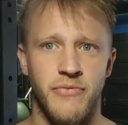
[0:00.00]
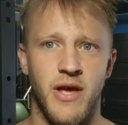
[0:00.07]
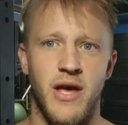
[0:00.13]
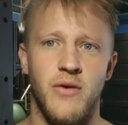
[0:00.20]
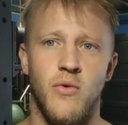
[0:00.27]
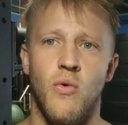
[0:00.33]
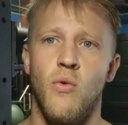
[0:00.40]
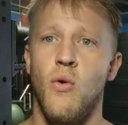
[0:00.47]

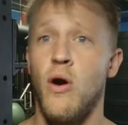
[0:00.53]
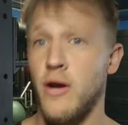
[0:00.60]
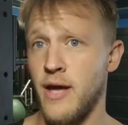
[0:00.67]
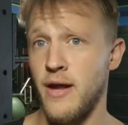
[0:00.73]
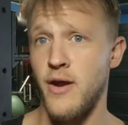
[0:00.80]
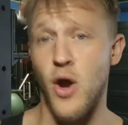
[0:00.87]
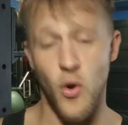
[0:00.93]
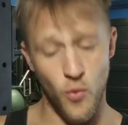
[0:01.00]
And
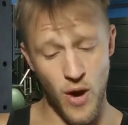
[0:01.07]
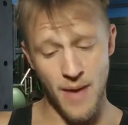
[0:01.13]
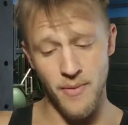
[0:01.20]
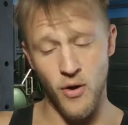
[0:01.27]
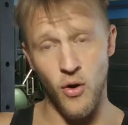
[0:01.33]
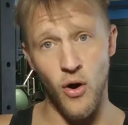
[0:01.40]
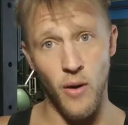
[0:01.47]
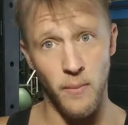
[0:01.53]
again,
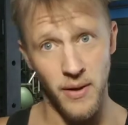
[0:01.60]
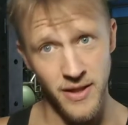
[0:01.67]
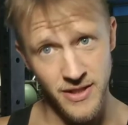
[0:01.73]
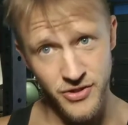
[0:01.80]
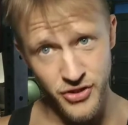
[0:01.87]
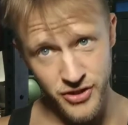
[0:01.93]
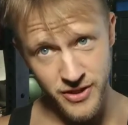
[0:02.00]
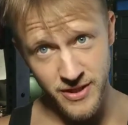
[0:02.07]
rabbit hole, but
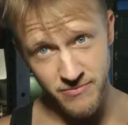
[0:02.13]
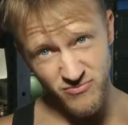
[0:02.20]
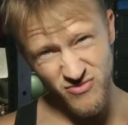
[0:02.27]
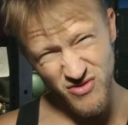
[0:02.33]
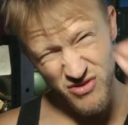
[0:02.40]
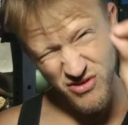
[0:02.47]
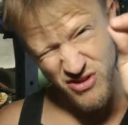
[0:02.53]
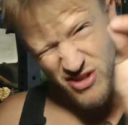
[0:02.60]
let's just,
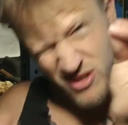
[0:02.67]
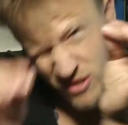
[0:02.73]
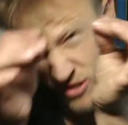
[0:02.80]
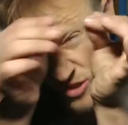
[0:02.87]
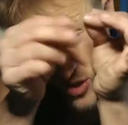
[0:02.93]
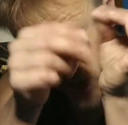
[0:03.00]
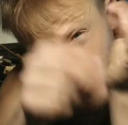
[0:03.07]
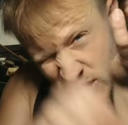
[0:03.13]
just,
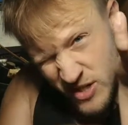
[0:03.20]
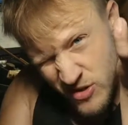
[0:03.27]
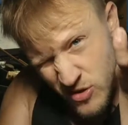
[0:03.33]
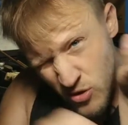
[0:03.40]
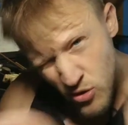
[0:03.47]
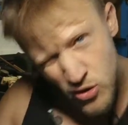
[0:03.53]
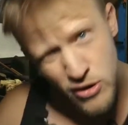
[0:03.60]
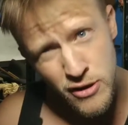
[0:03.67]
just go down
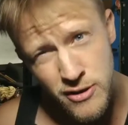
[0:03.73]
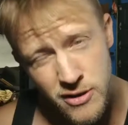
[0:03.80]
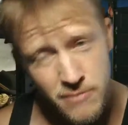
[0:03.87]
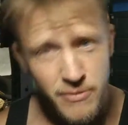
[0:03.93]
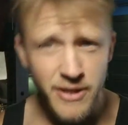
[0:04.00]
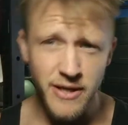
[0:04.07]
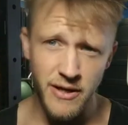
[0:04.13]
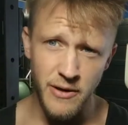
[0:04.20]
the hole a little
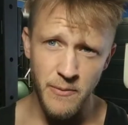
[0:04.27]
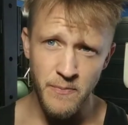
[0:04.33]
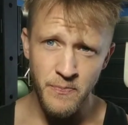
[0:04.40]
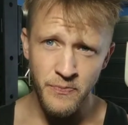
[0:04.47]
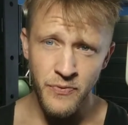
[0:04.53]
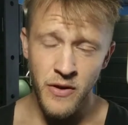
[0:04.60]
bit here.